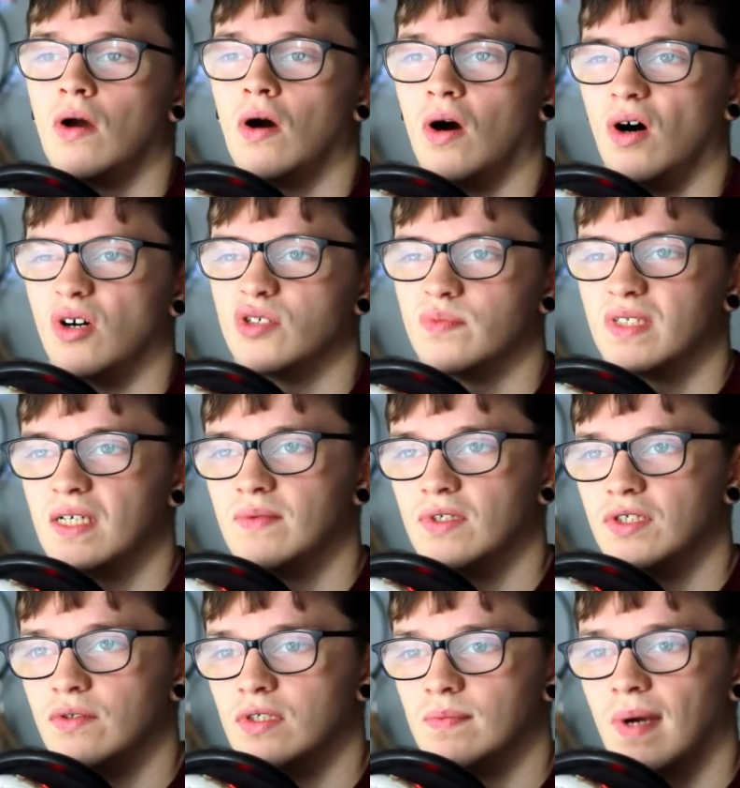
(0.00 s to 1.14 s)
or sometimes the
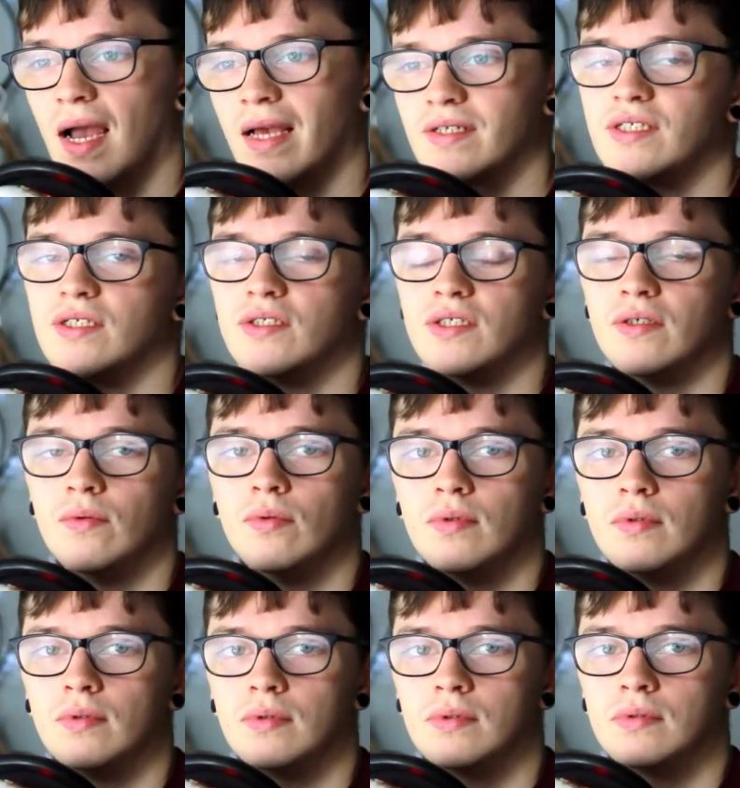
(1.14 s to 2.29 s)
tutor might ask you
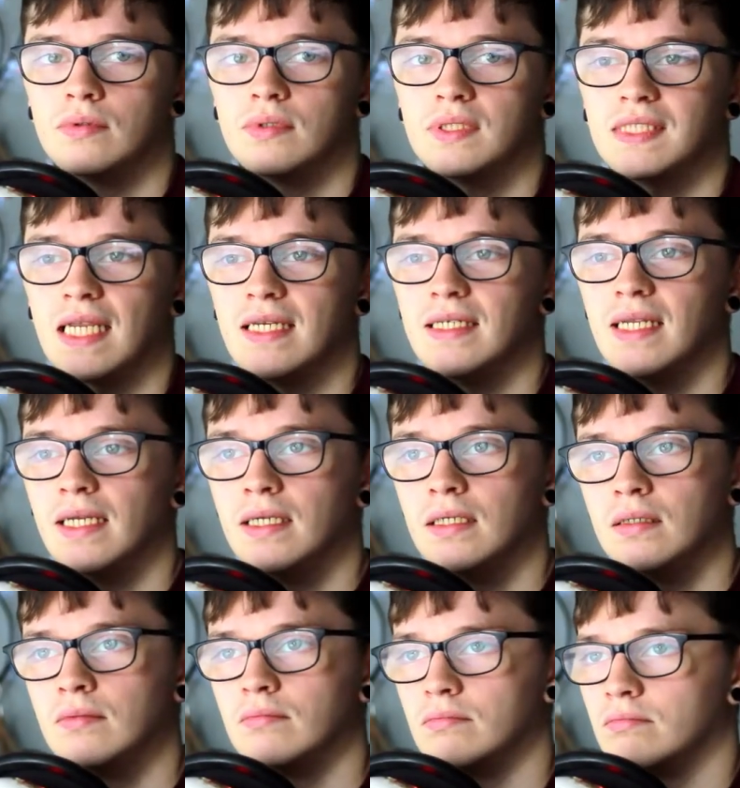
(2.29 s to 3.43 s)
to send
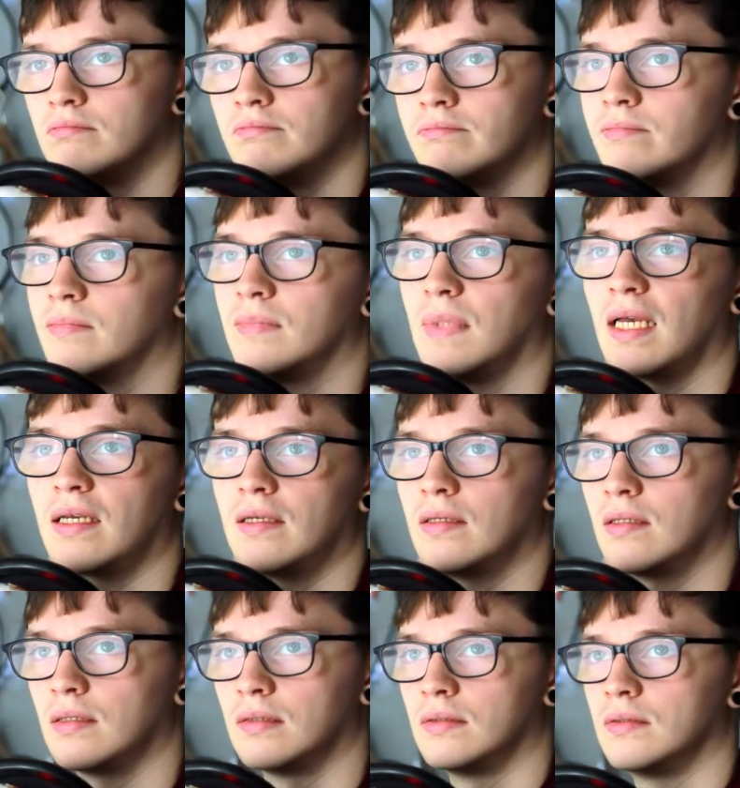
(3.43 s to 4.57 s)
in,
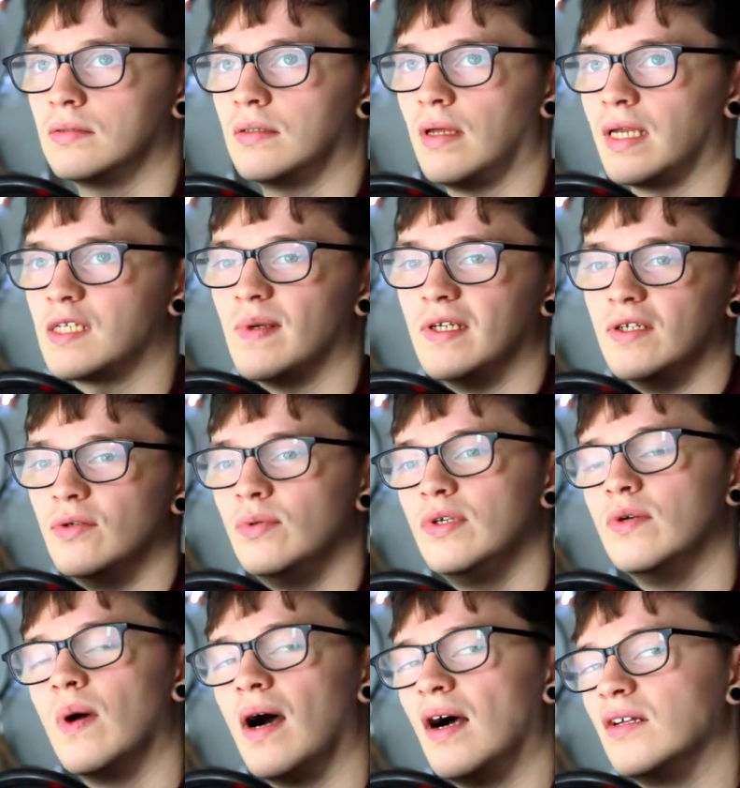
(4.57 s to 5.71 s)
like, explain who
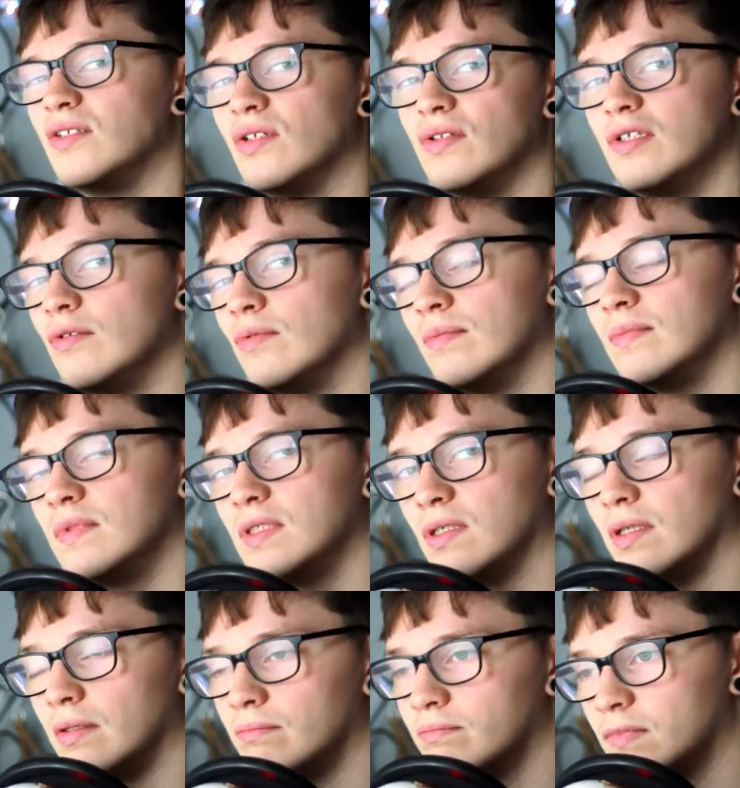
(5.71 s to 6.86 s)
you are so the
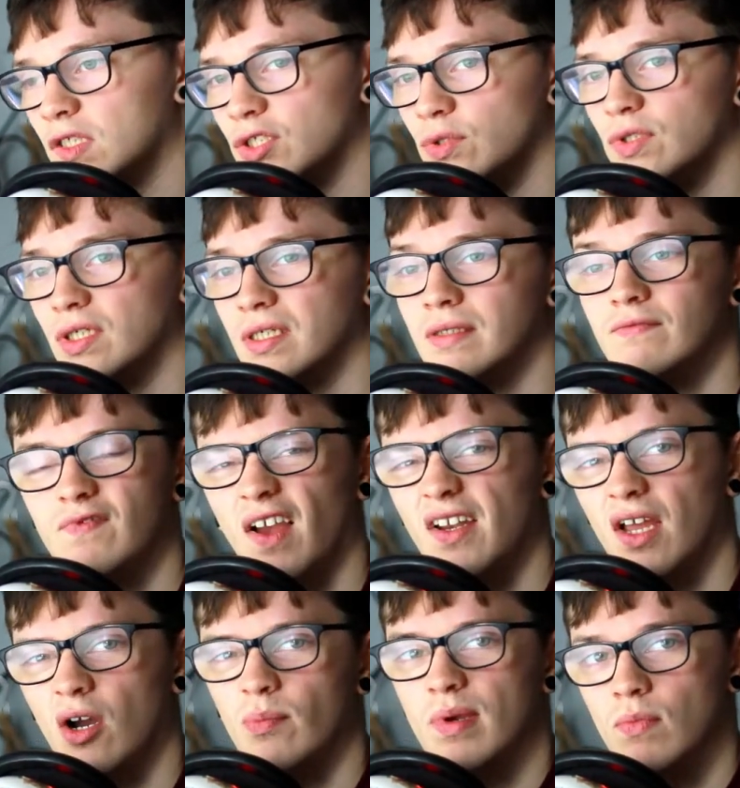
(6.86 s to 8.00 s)
tutor can find
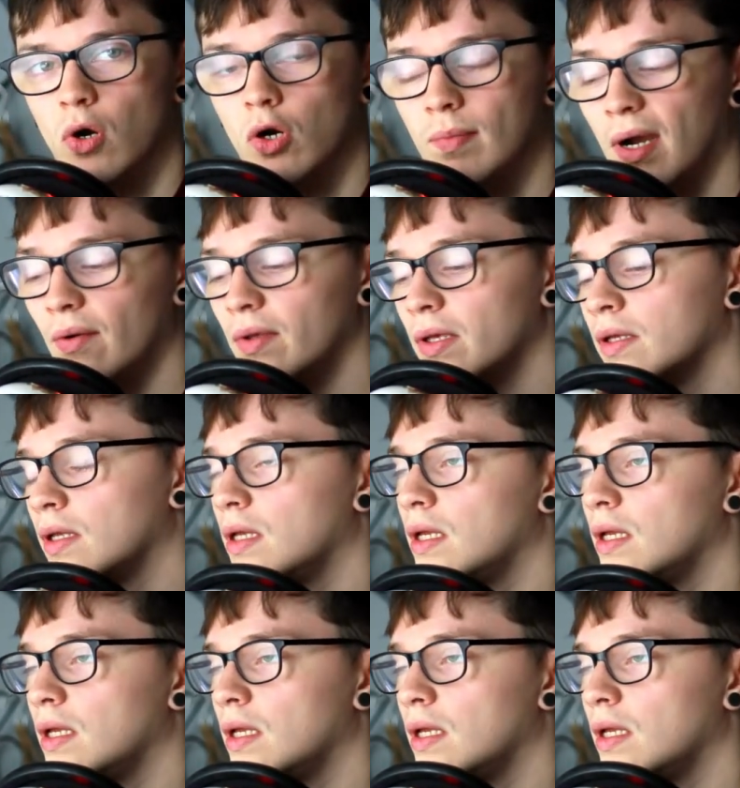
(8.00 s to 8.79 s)
out a bit more about you.